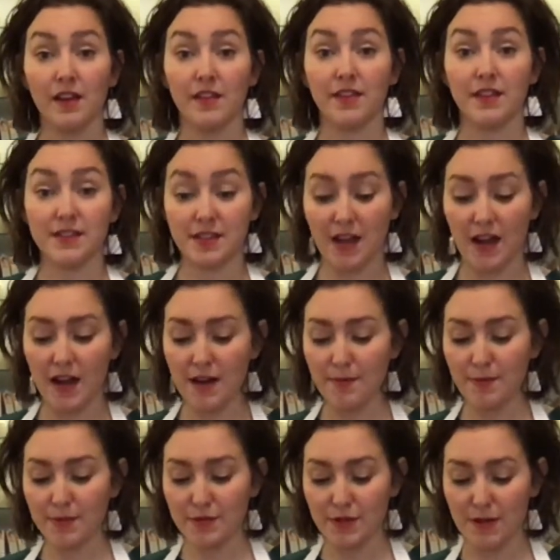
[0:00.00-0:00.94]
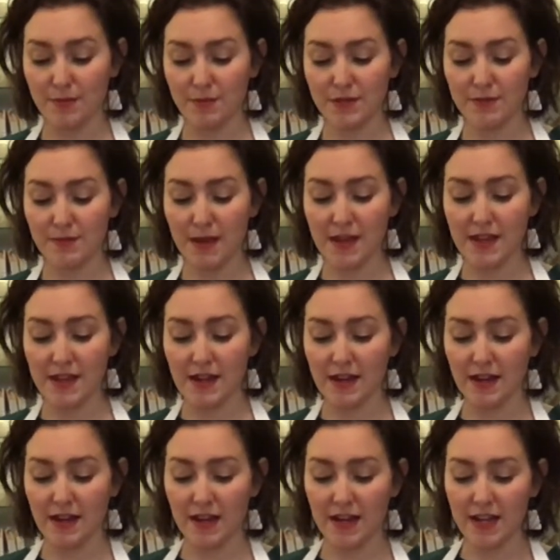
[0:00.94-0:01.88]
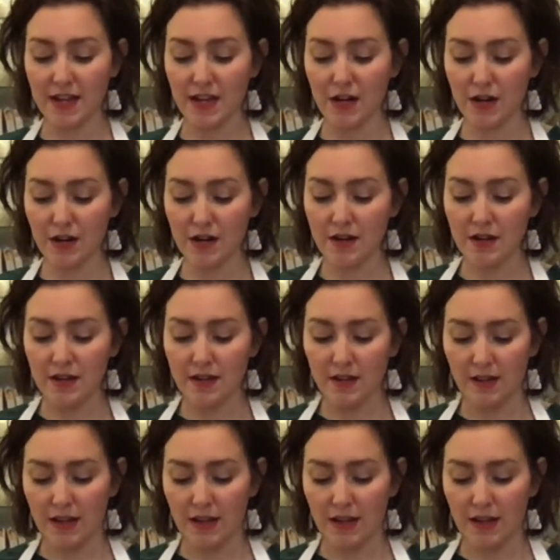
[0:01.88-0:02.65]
the top. So I'm just making a cut here.